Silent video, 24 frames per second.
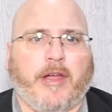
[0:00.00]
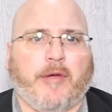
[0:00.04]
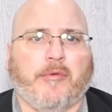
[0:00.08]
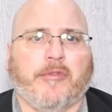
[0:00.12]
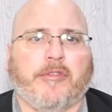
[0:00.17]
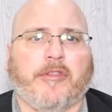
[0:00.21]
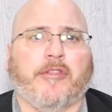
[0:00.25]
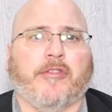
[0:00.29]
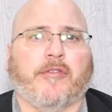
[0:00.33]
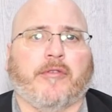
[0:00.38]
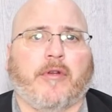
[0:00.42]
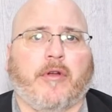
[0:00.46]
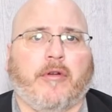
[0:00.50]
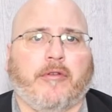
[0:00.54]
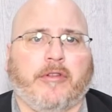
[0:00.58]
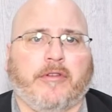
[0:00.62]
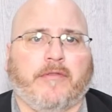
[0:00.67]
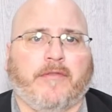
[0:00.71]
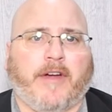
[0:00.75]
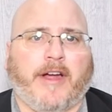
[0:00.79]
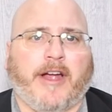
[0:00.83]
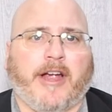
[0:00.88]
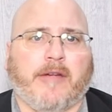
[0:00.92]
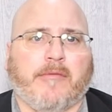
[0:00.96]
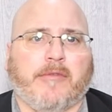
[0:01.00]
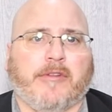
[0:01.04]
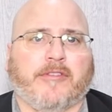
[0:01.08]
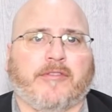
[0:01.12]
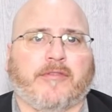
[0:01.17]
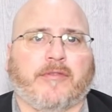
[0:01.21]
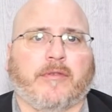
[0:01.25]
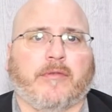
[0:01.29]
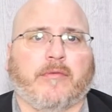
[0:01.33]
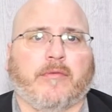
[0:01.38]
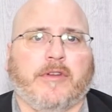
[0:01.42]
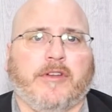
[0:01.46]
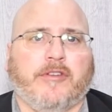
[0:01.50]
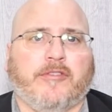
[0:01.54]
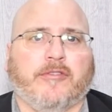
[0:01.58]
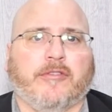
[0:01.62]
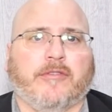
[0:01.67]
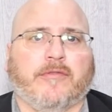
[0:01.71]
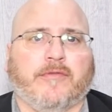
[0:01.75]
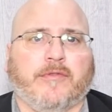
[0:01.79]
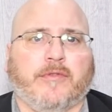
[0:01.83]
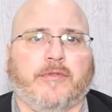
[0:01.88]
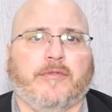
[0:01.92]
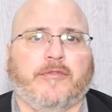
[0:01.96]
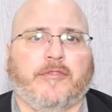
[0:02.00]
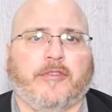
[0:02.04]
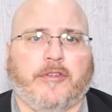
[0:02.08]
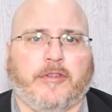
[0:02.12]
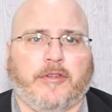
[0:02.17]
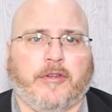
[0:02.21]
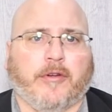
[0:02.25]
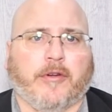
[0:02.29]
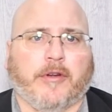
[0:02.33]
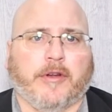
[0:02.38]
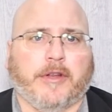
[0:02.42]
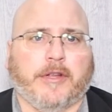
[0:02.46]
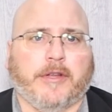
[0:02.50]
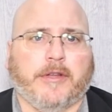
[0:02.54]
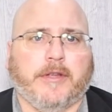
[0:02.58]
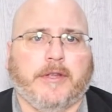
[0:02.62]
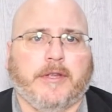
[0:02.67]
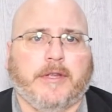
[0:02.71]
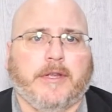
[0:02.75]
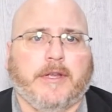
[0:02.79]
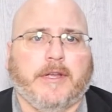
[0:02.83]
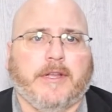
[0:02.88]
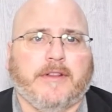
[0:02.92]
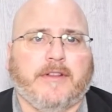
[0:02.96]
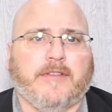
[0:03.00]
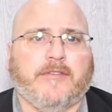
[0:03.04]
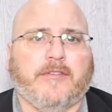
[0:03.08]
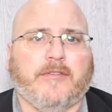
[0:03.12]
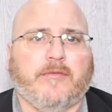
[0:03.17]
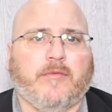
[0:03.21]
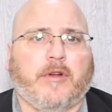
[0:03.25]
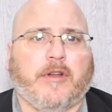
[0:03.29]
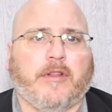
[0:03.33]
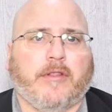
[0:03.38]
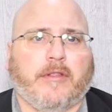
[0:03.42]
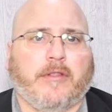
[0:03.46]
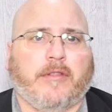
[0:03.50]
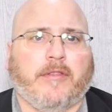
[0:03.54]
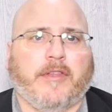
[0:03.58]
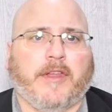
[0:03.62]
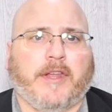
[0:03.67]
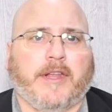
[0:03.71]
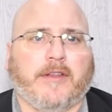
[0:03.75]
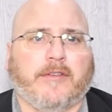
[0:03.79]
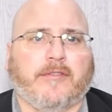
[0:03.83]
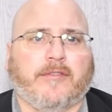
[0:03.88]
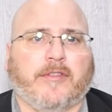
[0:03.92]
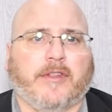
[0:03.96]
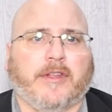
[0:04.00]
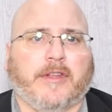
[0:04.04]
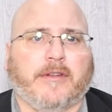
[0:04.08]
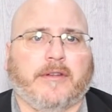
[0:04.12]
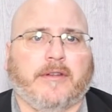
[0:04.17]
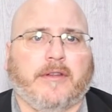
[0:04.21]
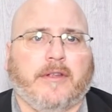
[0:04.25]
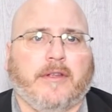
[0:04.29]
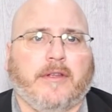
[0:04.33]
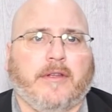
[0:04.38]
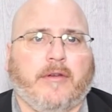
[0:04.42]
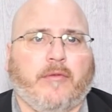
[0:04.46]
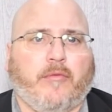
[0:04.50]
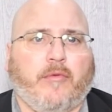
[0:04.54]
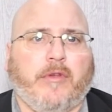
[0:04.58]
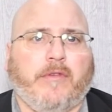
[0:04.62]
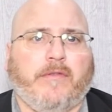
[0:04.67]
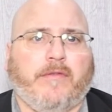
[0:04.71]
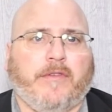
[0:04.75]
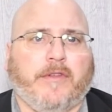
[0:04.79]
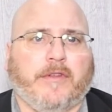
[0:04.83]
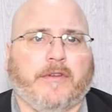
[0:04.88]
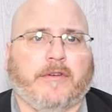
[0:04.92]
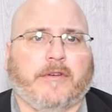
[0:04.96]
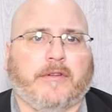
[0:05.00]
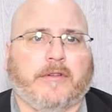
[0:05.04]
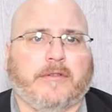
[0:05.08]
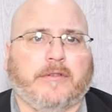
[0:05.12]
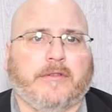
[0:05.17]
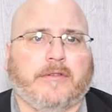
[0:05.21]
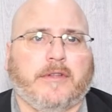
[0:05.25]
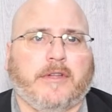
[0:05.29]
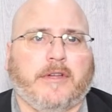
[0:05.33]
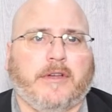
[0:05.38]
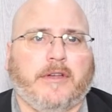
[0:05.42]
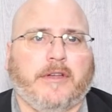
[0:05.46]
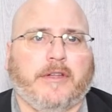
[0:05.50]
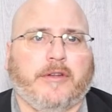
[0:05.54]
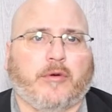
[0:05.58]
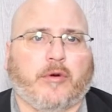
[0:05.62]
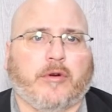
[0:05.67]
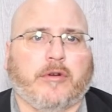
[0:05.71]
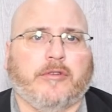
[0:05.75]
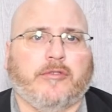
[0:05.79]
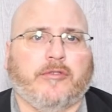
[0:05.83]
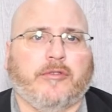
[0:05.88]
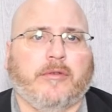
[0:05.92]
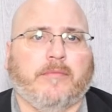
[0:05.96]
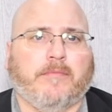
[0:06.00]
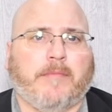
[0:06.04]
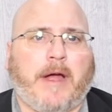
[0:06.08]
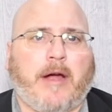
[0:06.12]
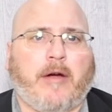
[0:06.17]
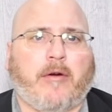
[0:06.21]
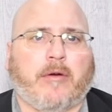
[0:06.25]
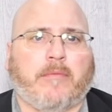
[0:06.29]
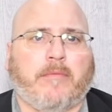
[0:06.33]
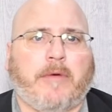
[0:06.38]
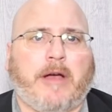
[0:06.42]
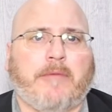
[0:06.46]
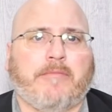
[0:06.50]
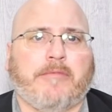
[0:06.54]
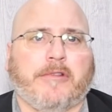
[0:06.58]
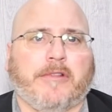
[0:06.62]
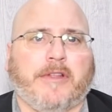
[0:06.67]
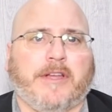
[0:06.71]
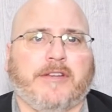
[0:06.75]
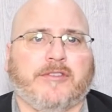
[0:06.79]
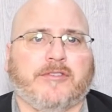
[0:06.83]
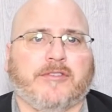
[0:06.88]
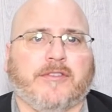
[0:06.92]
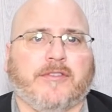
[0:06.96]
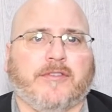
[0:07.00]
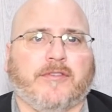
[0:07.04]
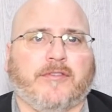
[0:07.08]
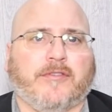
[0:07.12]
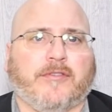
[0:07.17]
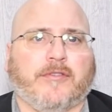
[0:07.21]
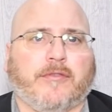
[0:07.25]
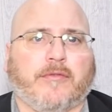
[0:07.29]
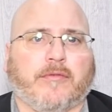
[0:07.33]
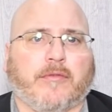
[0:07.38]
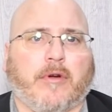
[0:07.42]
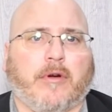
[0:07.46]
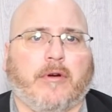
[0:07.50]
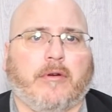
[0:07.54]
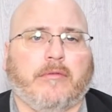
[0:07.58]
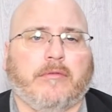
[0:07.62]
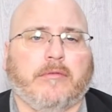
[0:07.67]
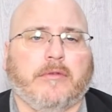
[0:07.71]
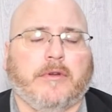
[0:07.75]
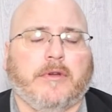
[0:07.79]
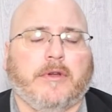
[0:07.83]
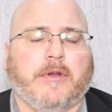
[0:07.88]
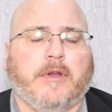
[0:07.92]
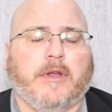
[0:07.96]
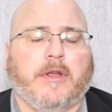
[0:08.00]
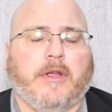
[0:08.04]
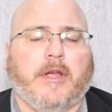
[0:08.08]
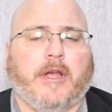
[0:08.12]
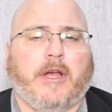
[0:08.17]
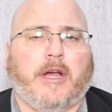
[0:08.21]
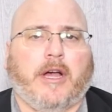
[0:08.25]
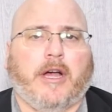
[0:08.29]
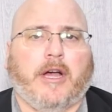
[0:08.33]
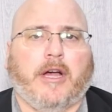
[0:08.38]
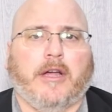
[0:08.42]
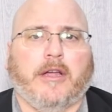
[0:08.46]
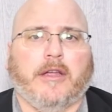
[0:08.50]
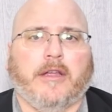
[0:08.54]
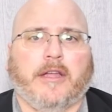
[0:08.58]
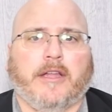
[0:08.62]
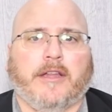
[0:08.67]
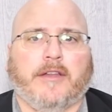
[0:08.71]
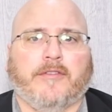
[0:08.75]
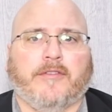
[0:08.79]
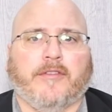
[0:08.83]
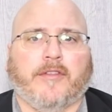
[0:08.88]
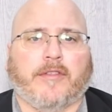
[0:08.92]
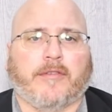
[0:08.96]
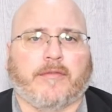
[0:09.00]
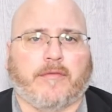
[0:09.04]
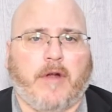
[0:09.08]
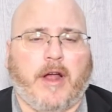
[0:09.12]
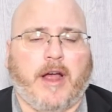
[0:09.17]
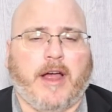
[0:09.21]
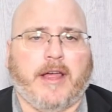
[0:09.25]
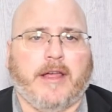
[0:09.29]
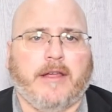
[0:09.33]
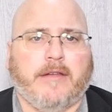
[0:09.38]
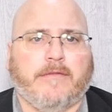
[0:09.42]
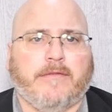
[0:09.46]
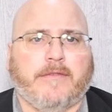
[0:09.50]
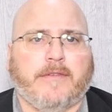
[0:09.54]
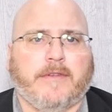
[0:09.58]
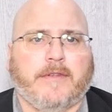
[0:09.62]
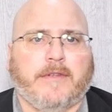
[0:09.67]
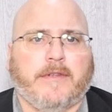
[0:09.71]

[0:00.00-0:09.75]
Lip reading: within their own environments for regional food security. This is one of the things that we feel, in order to empower populations to grow and to thrive,